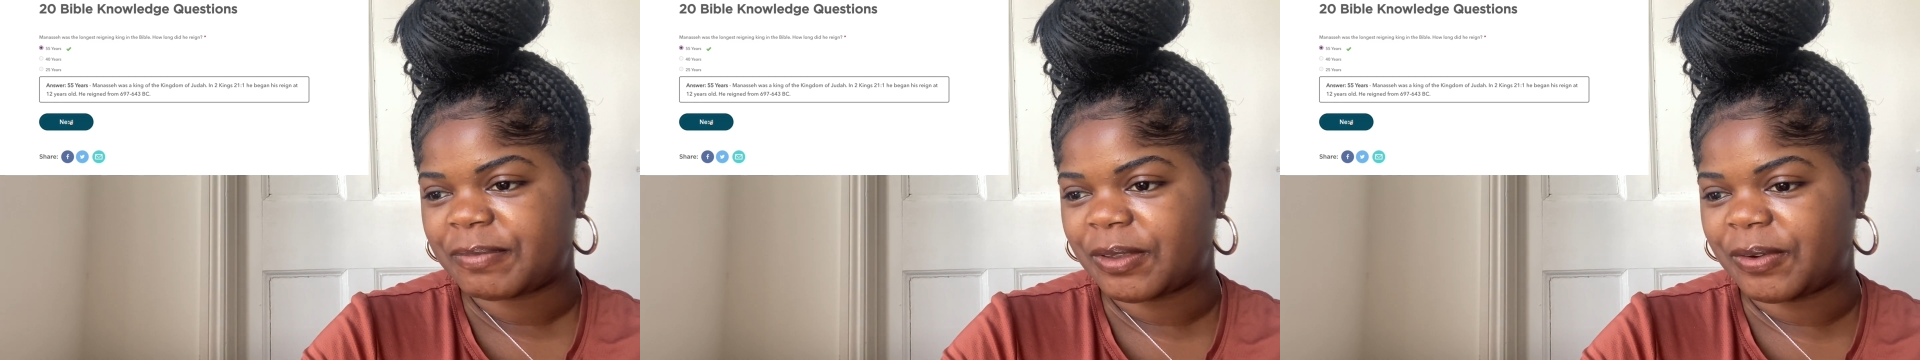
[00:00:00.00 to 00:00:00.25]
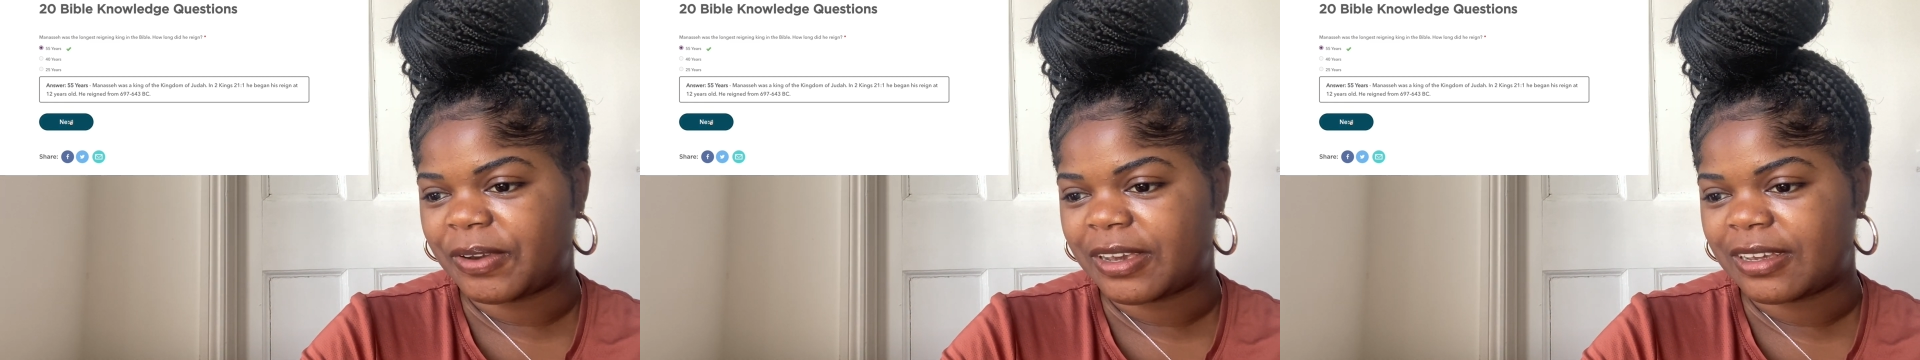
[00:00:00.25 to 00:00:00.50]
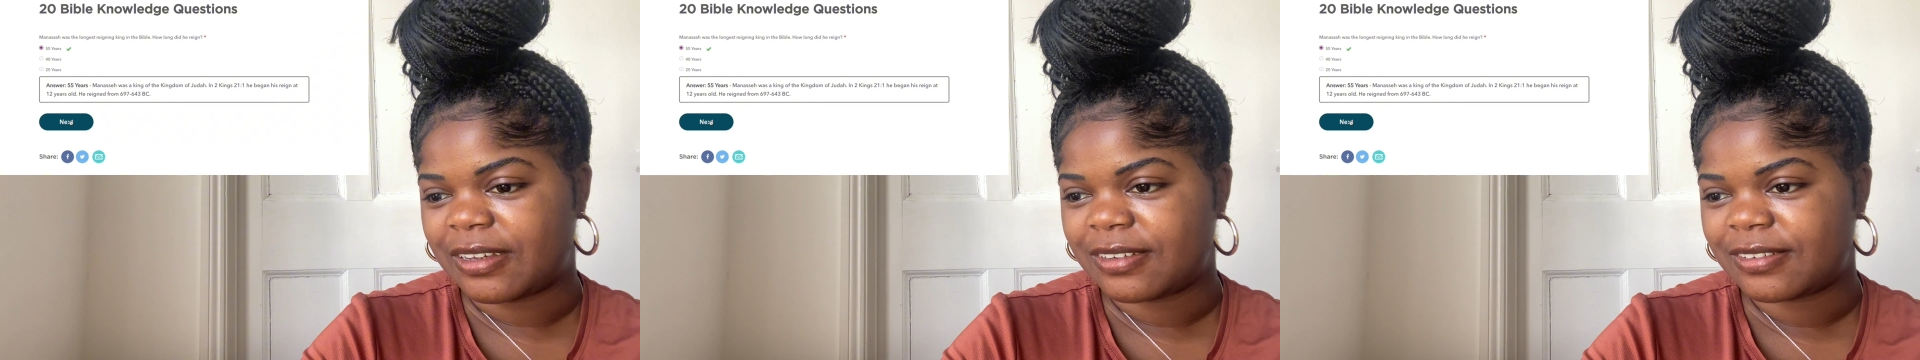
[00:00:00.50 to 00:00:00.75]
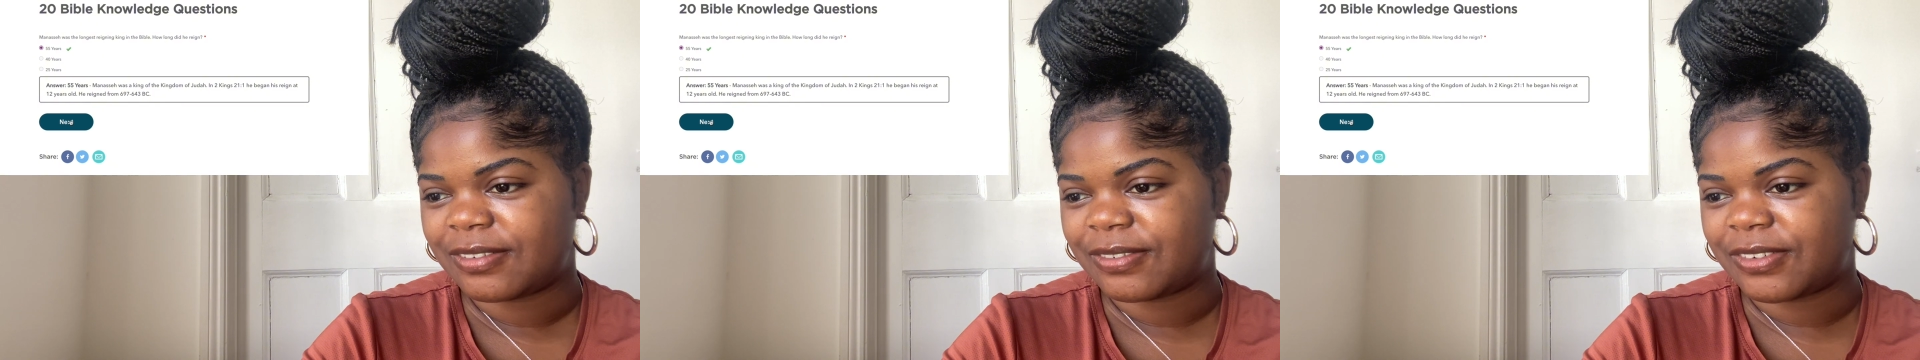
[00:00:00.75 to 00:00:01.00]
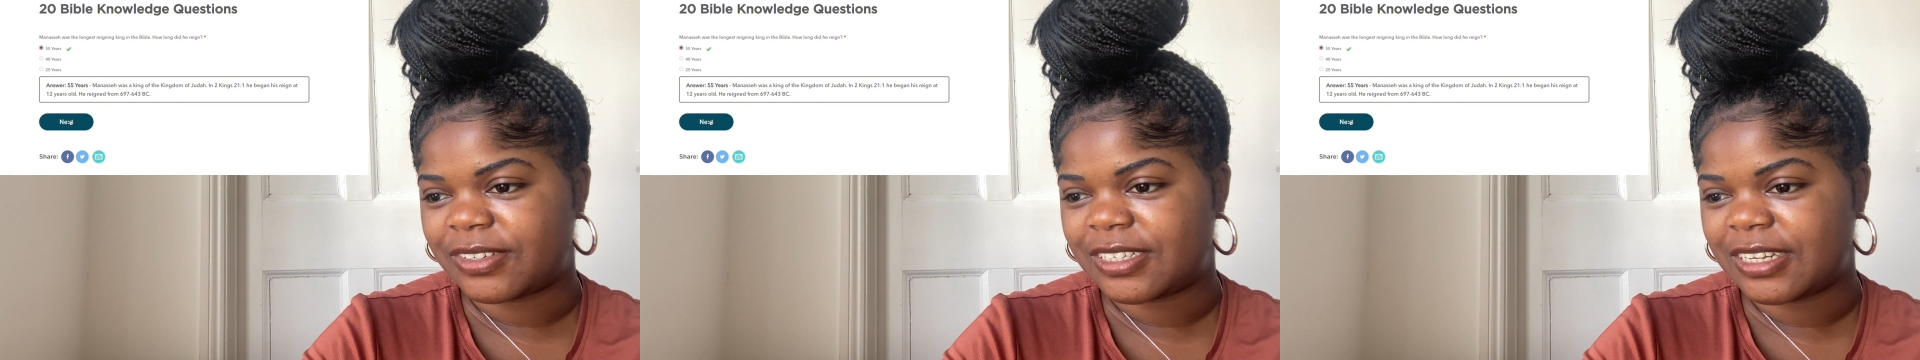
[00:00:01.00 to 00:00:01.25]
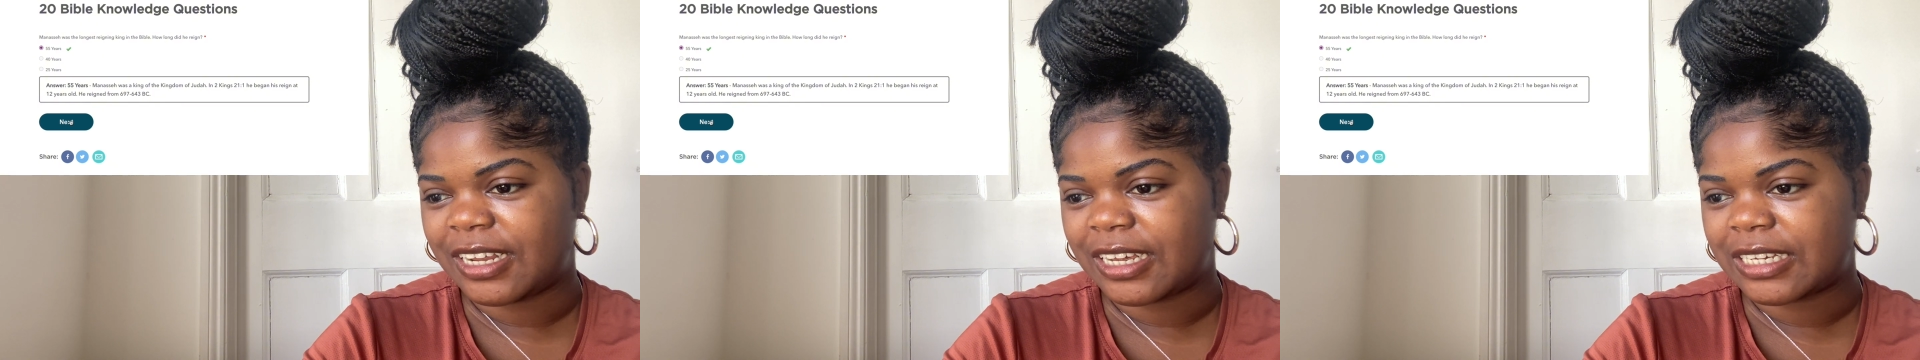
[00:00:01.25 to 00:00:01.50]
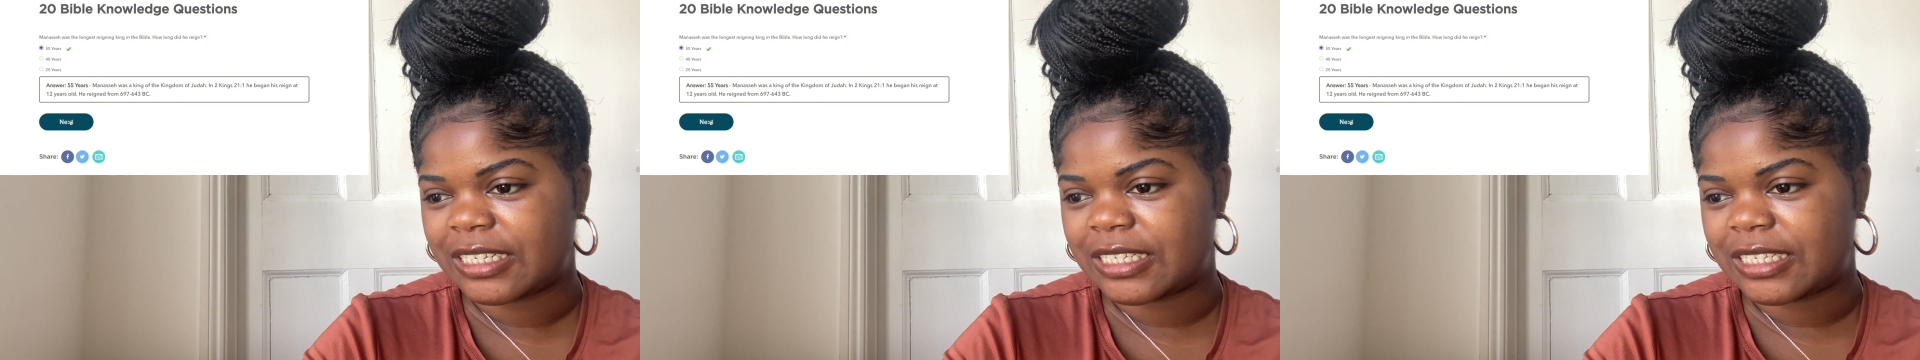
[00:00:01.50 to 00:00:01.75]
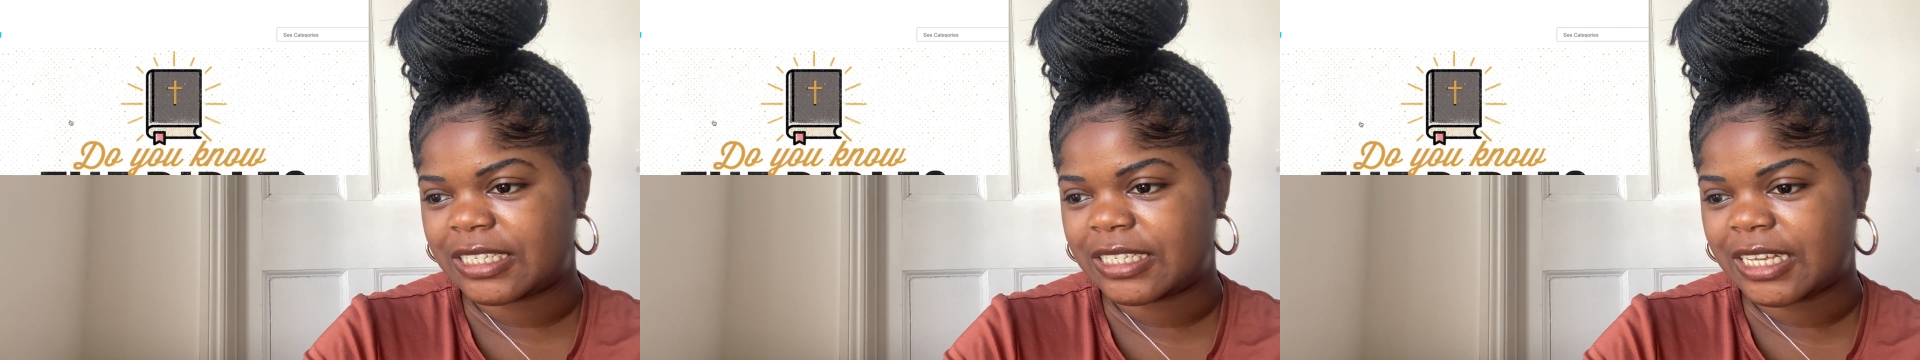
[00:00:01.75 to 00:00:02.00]
Okay, what's
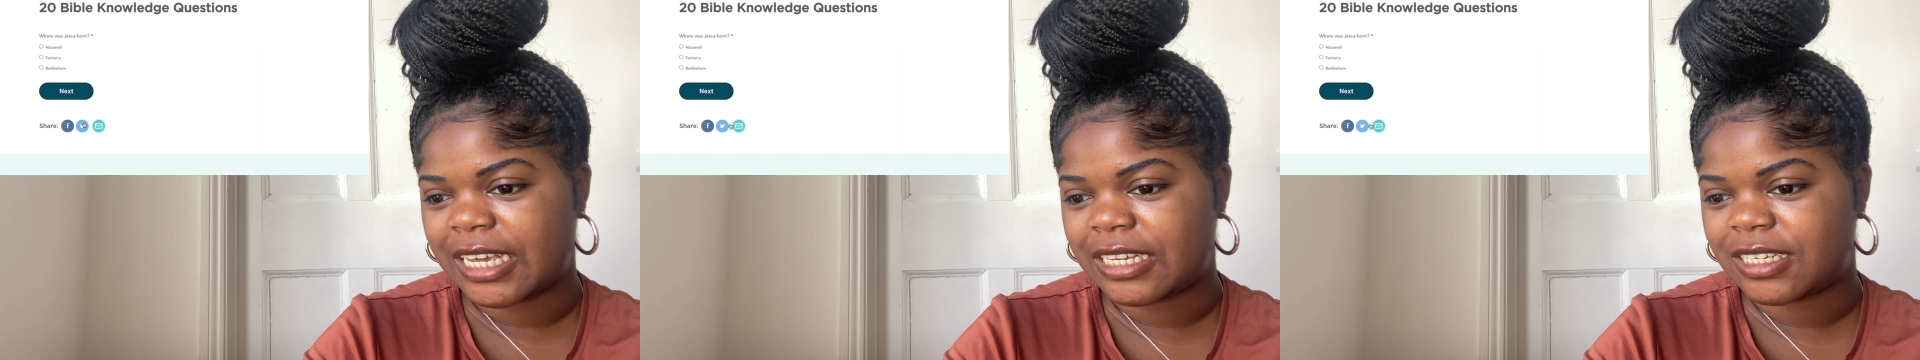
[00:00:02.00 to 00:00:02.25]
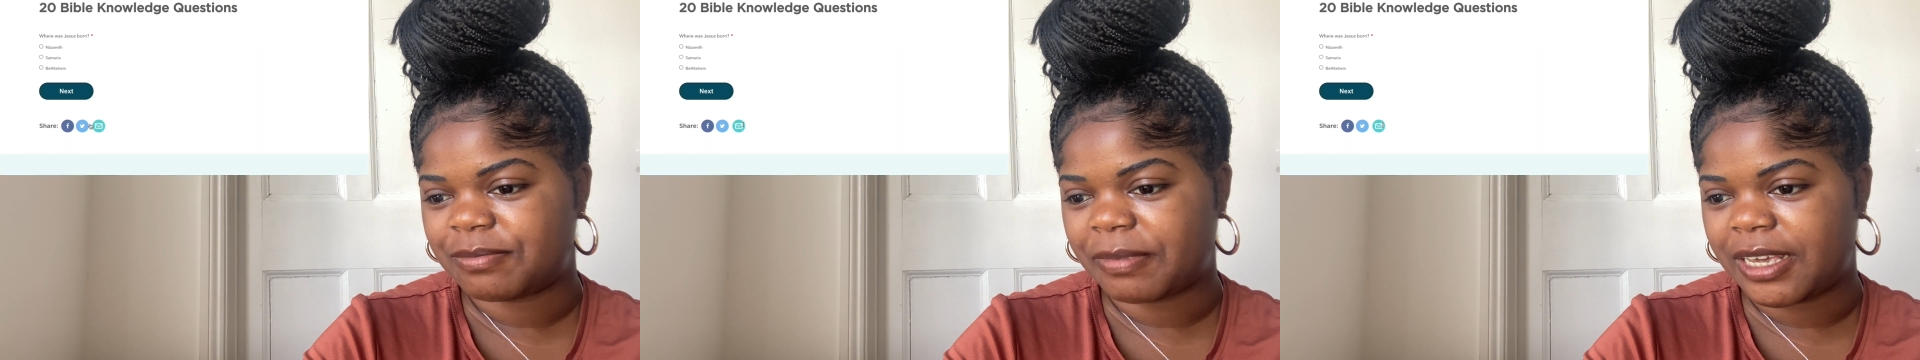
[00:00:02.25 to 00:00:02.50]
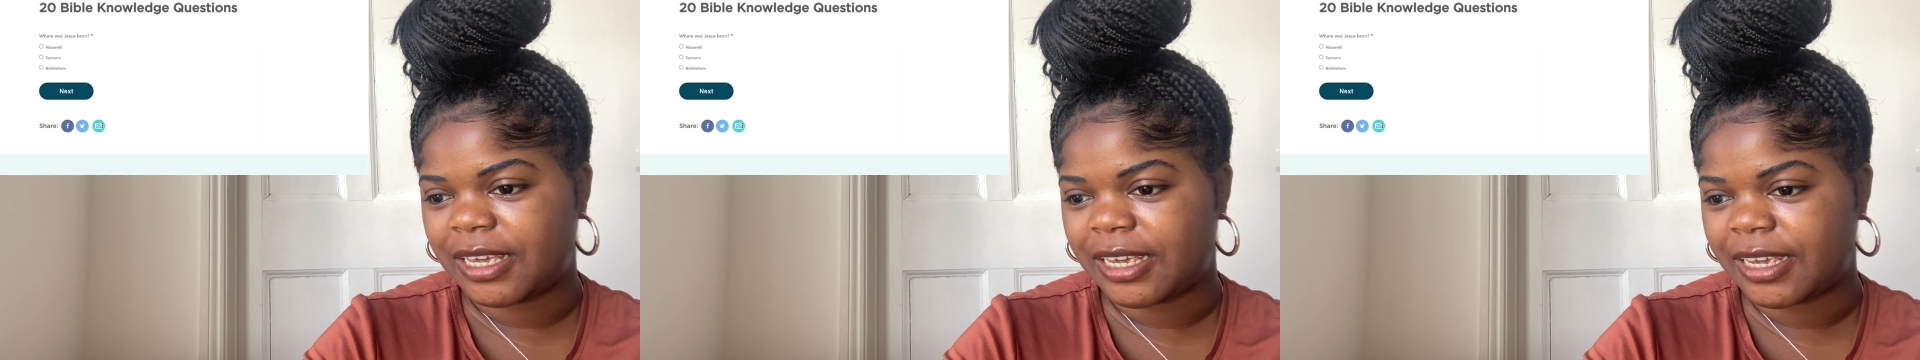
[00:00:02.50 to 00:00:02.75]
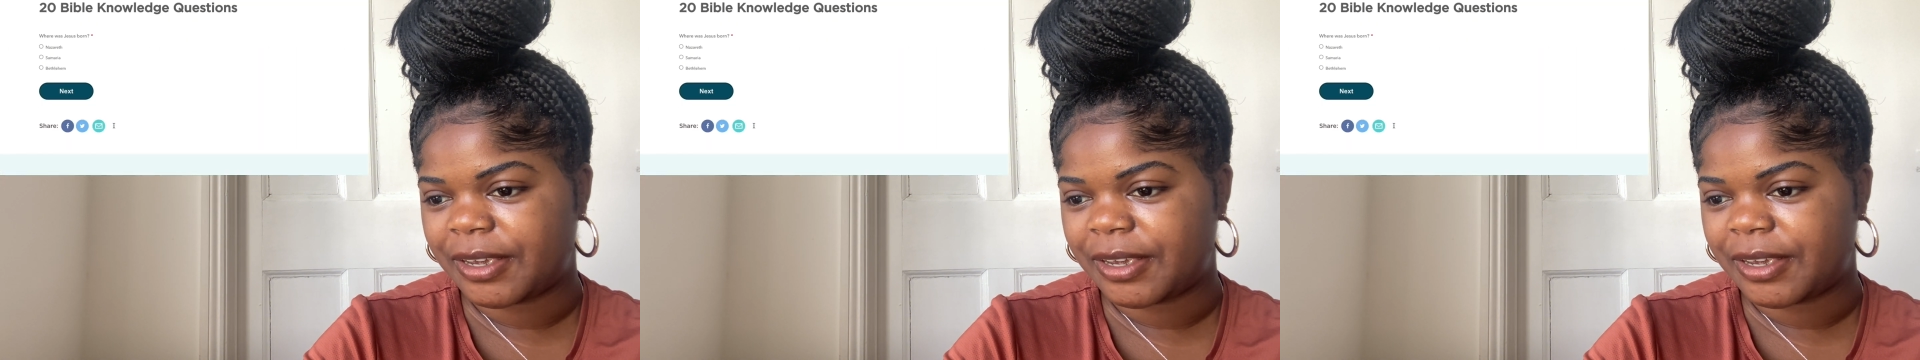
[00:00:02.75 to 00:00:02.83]
next? Hit me.